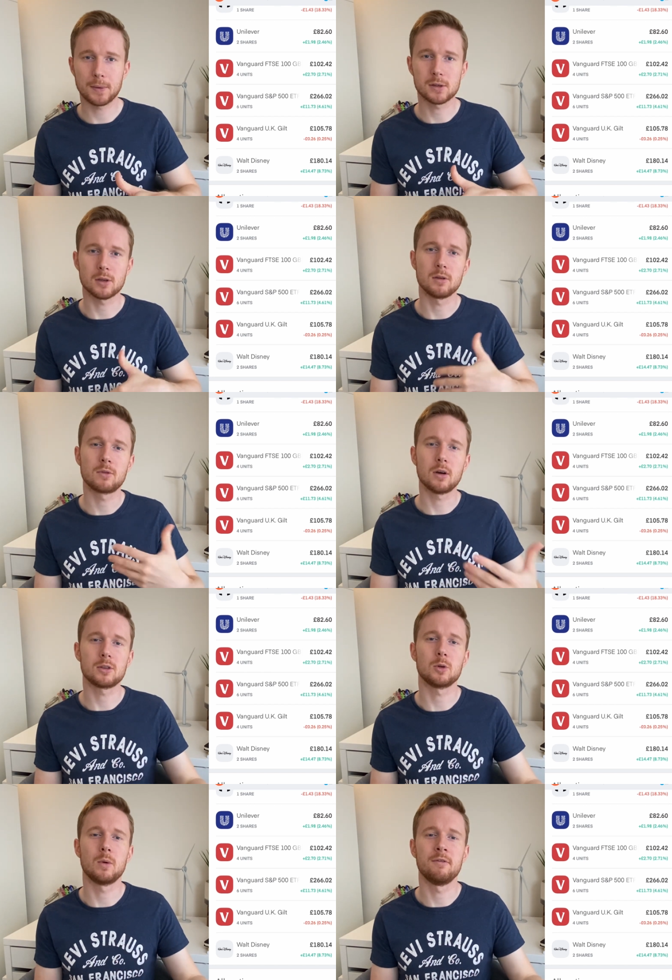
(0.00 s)
so you've got
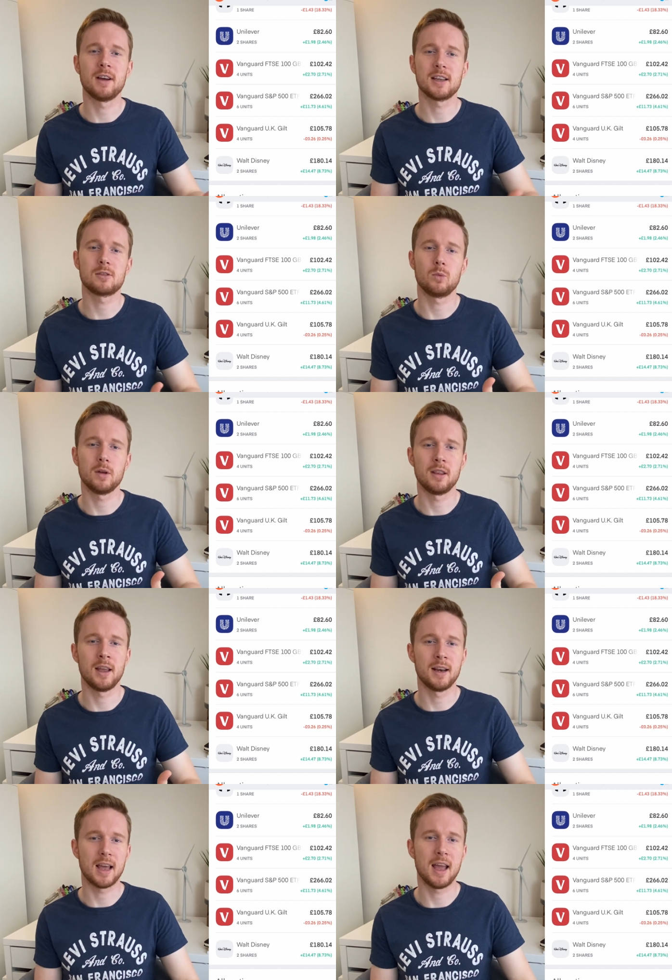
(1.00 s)
to invest
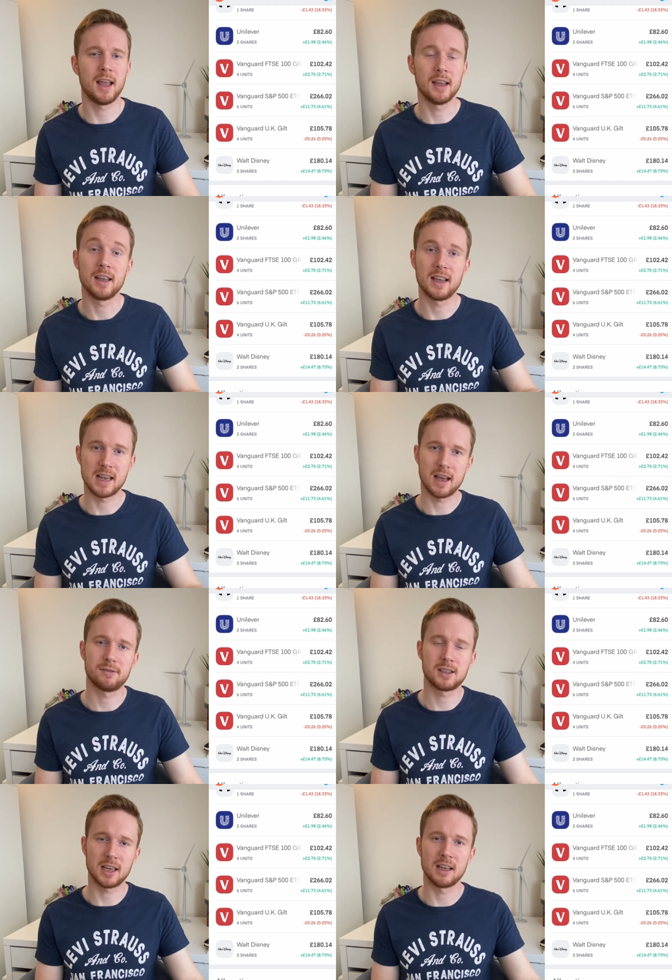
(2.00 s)
within a
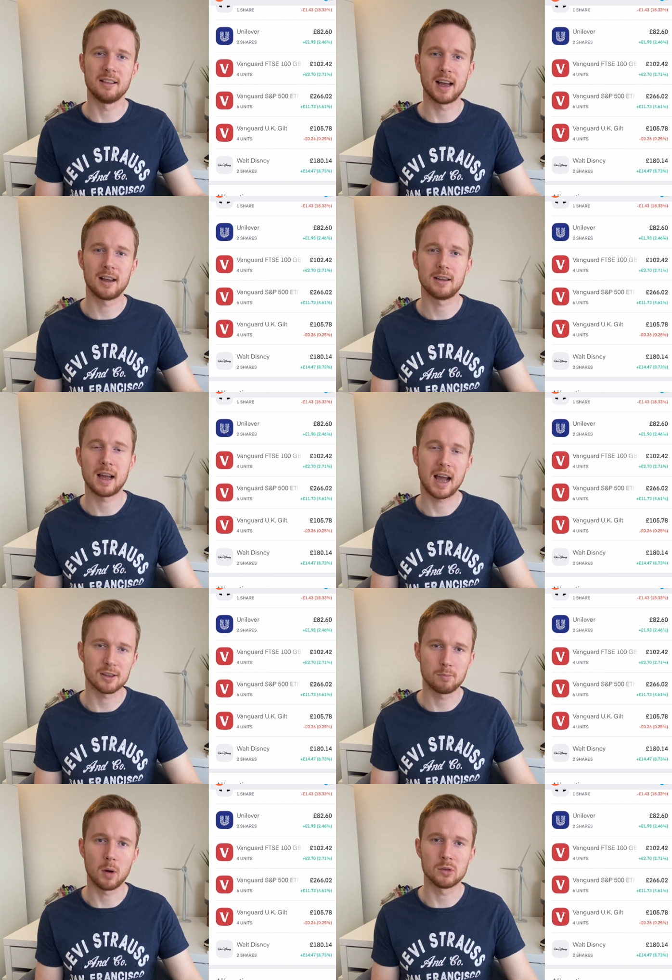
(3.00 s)
EFT that
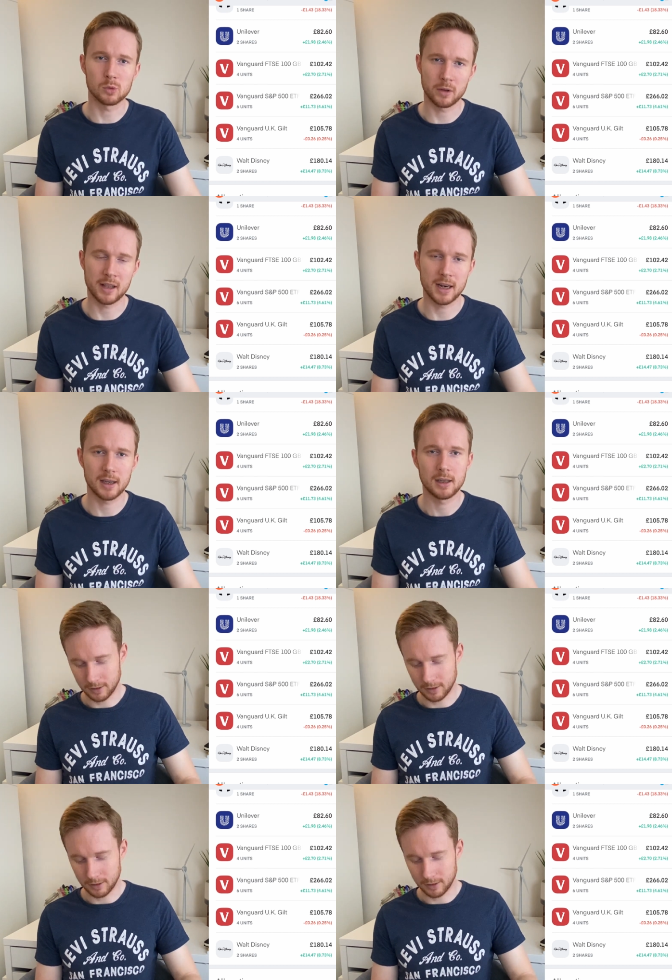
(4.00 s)
has bonds within it.